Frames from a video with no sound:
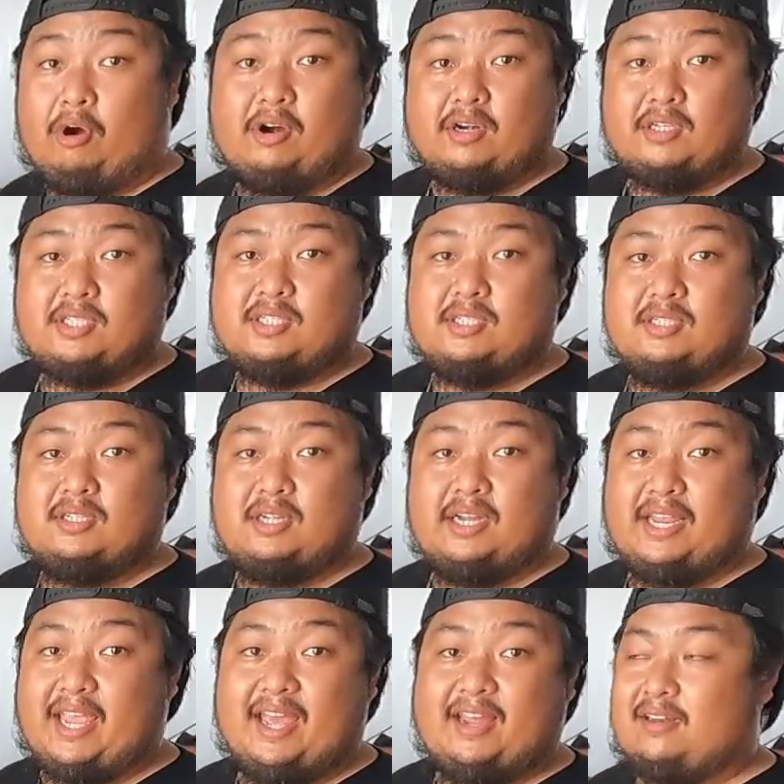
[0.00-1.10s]
parts.
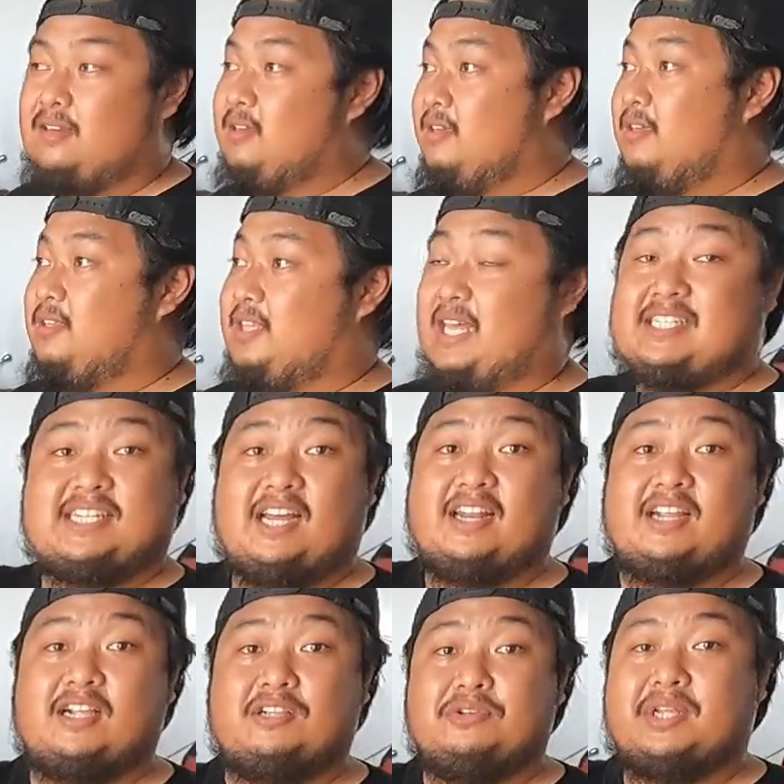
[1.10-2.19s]
Again, that's
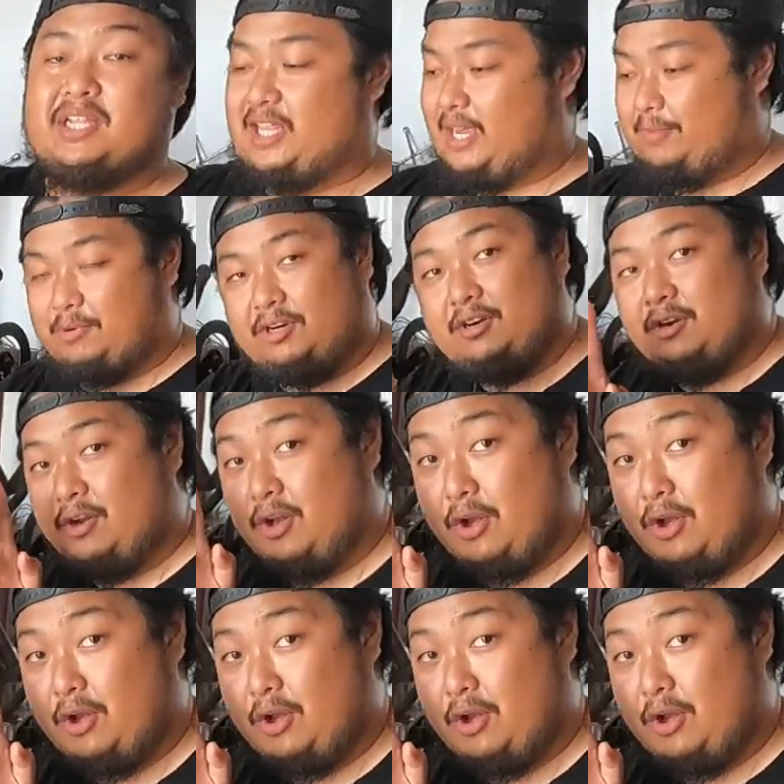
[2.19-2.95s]
not including labor,